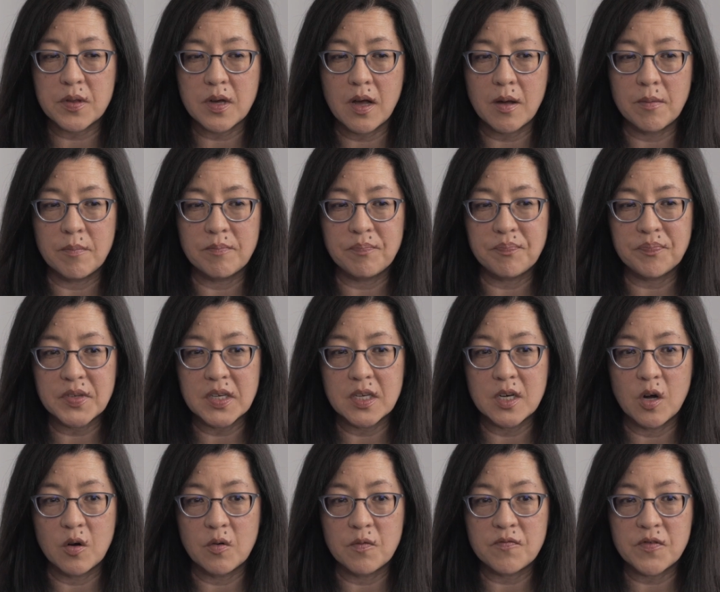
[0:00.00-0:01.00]
you
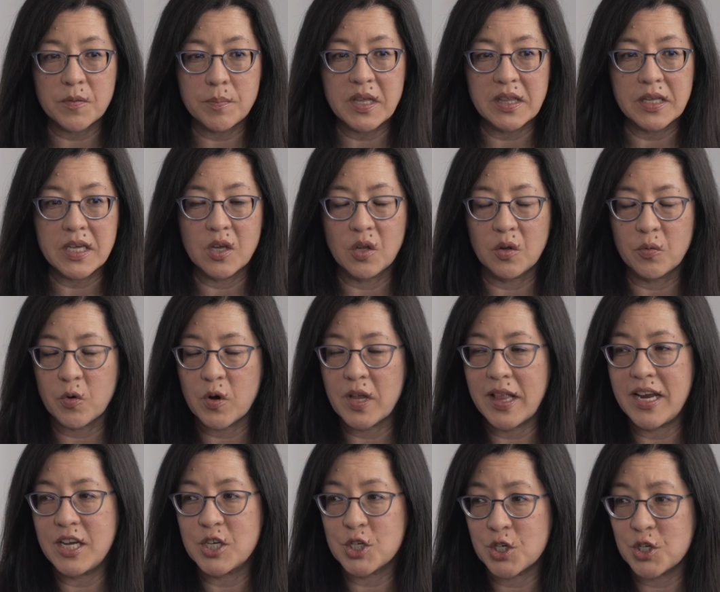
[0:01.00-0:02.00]
know, familial
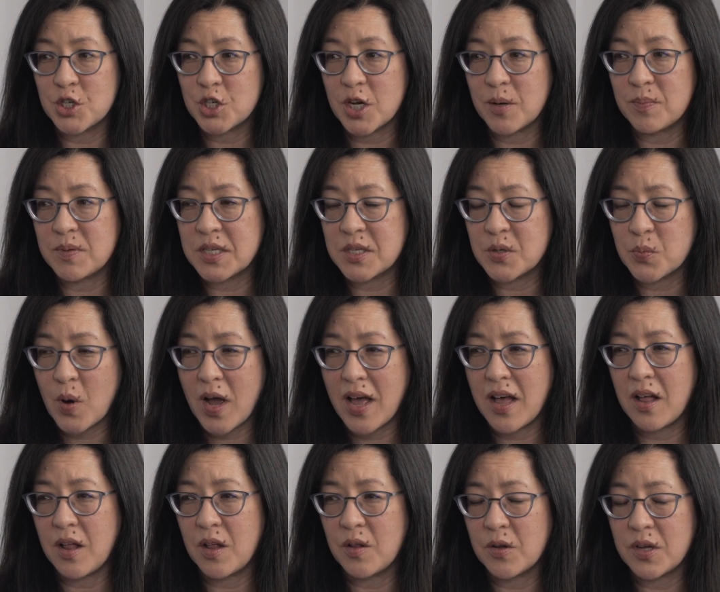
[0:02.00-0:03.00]
relationships as
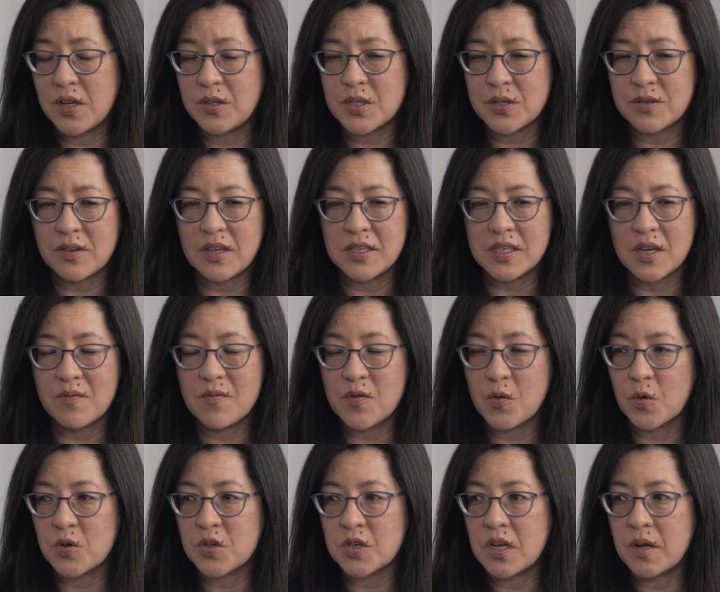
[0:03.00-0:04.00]
well. It's
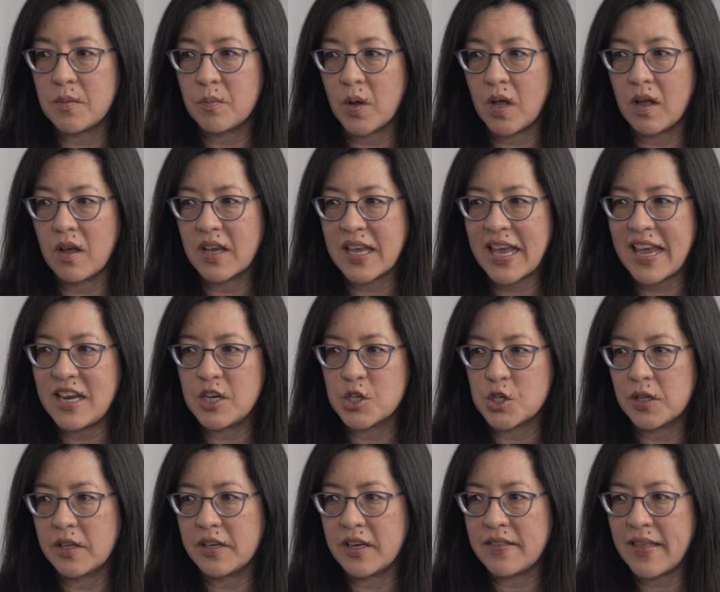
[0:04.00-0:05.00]
unfortunate, but
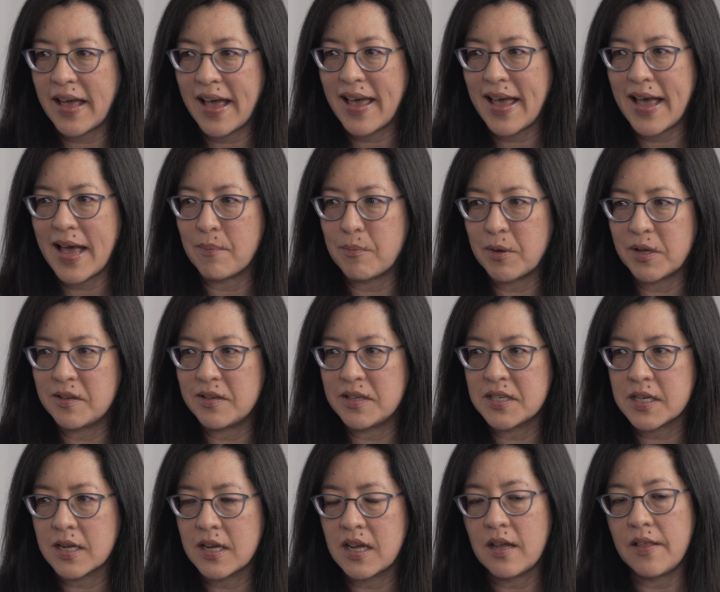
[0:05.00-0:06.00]
occasionally that
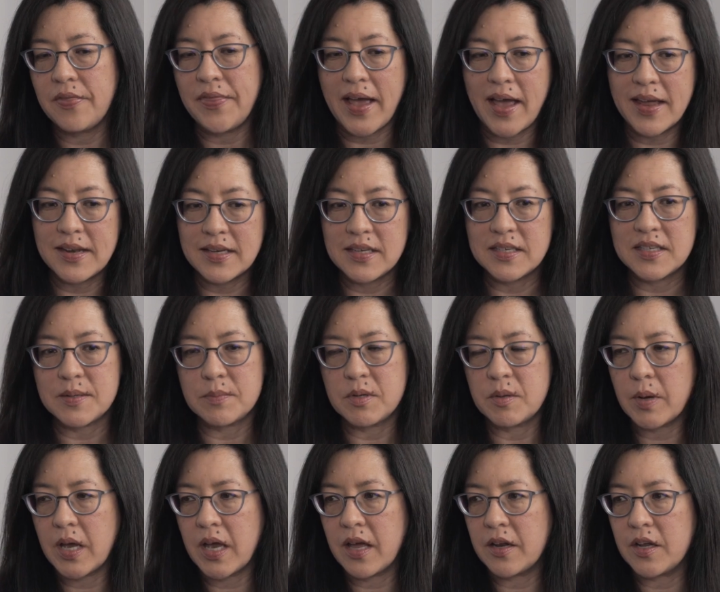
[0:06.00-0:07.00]
happens. That needs to be
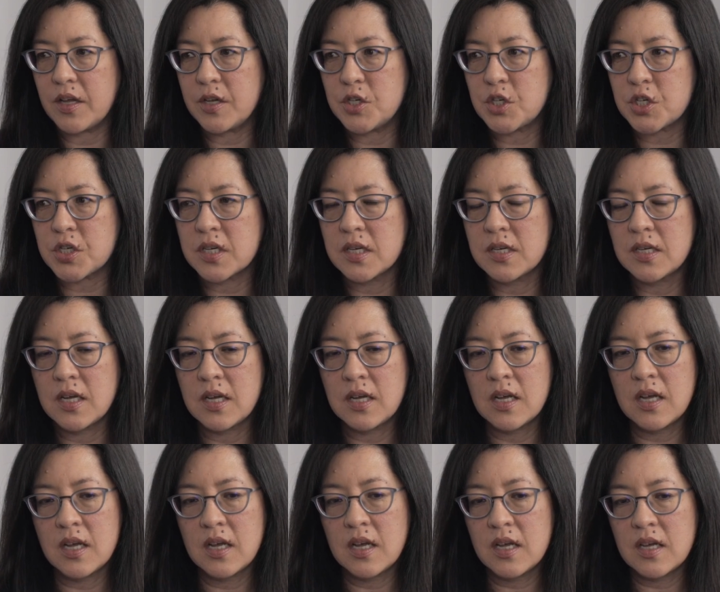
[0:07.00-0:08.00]
managed.
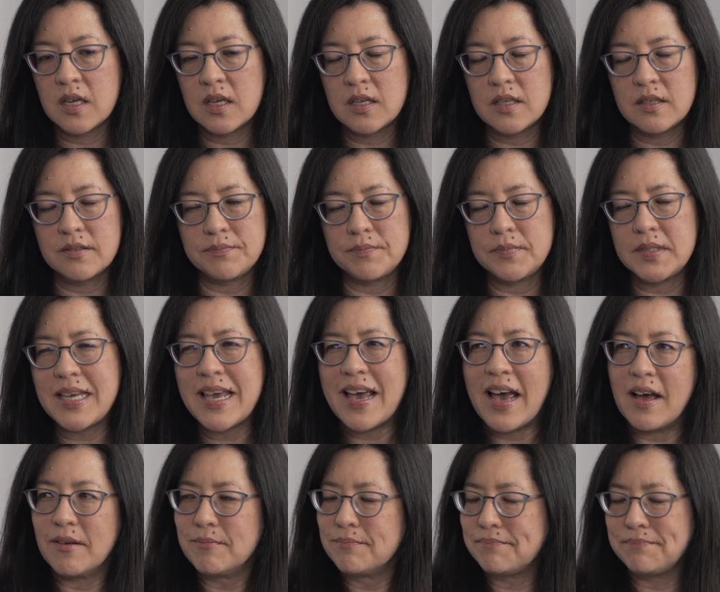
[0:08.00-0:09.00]
Yeah,
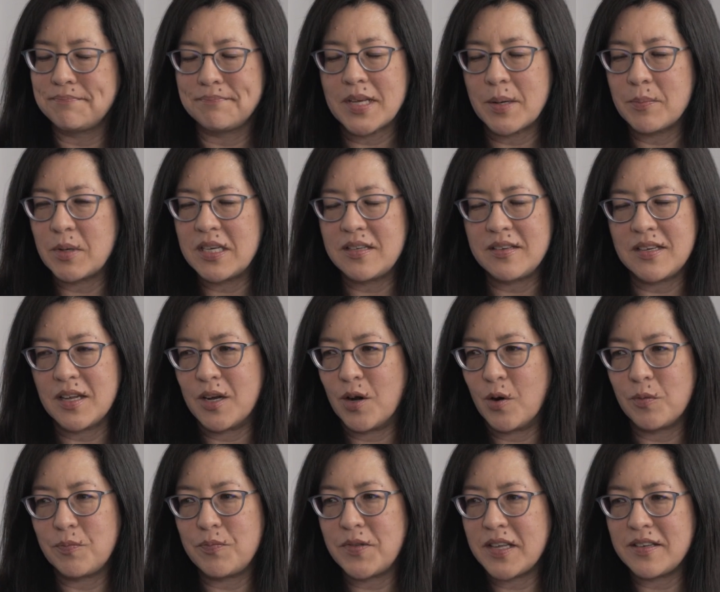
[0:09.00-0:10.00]
I mean, you
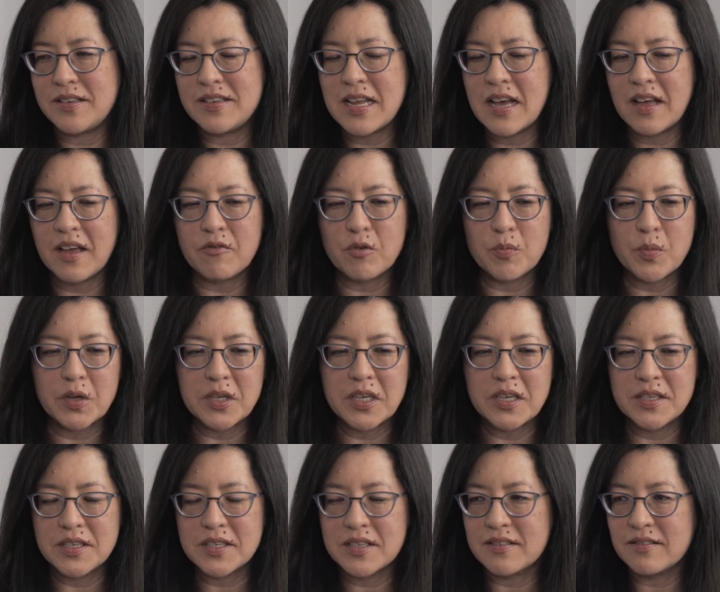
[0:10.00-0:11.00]
know, not everybody
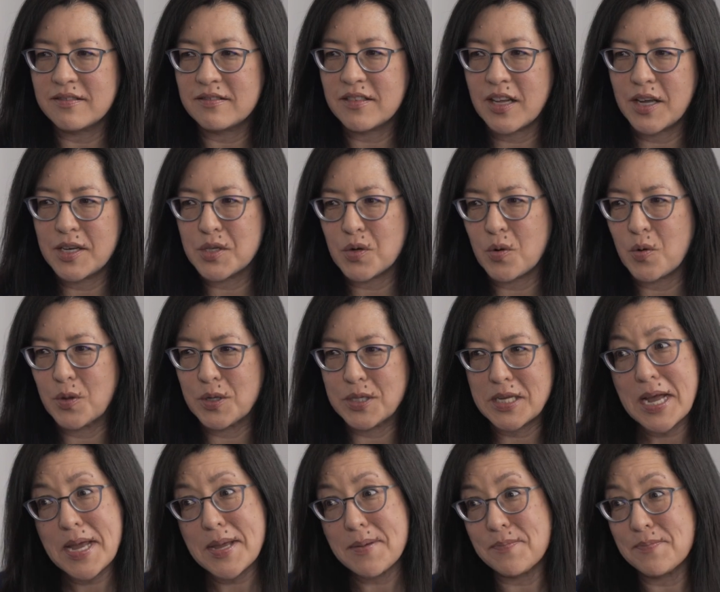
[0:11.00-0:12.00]
is nice all the
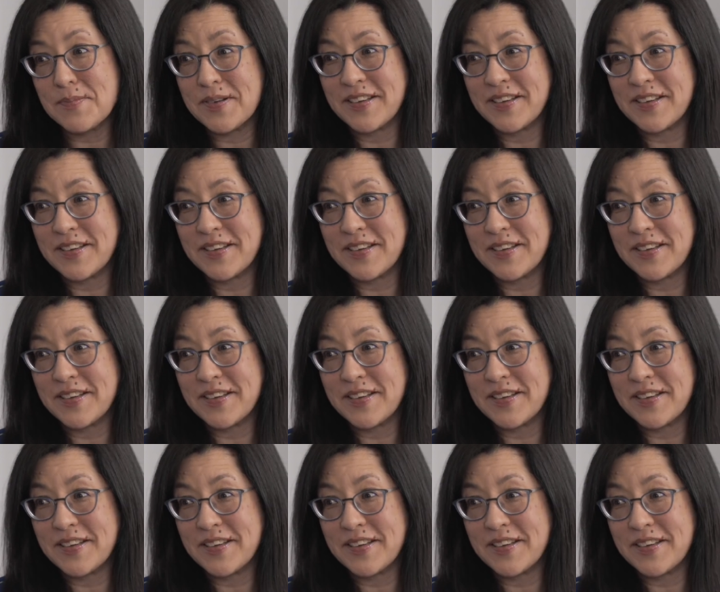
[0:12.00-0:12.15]
time.